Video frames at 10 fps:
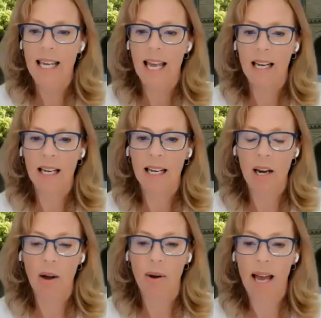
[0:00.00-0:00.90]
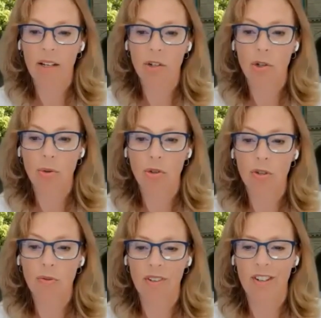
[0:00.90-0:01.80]
And it now has new,
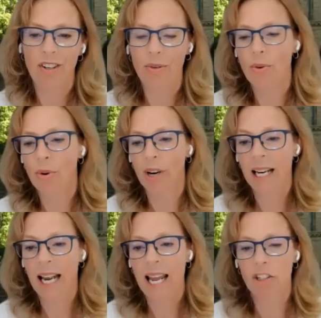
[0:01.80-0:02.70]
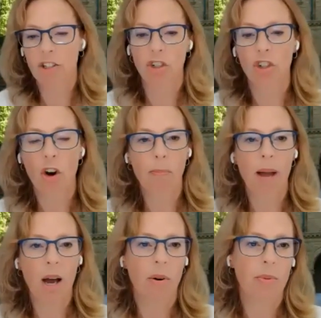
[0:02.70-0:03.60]
new or enhanced sharp
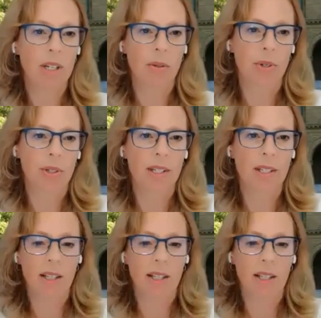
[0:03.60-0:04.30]
power resources